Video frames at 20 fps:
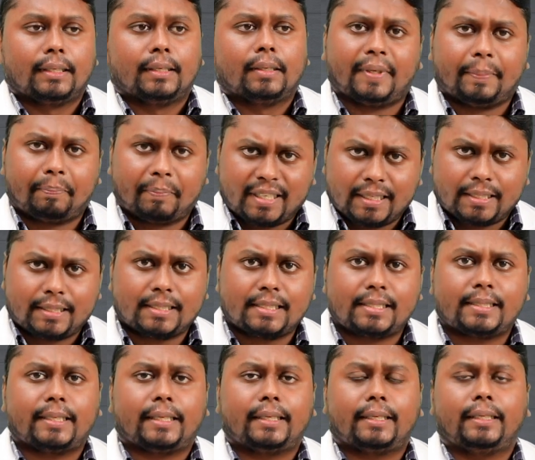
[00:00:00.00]

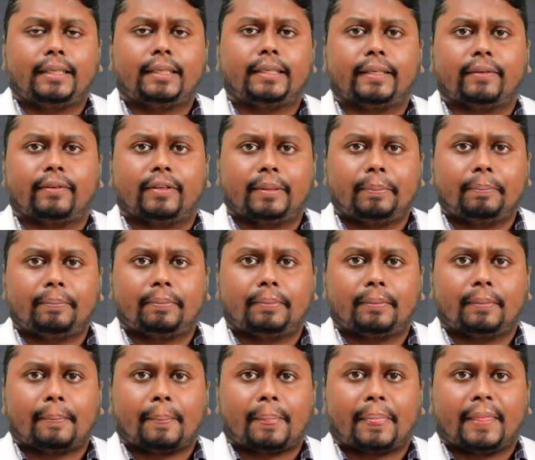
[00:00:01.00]
Patients generally
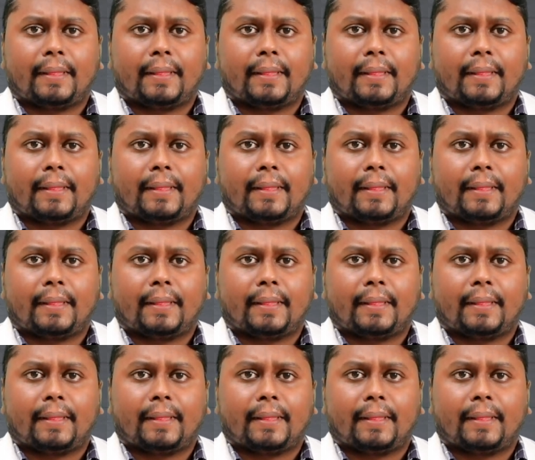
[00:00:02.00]
develop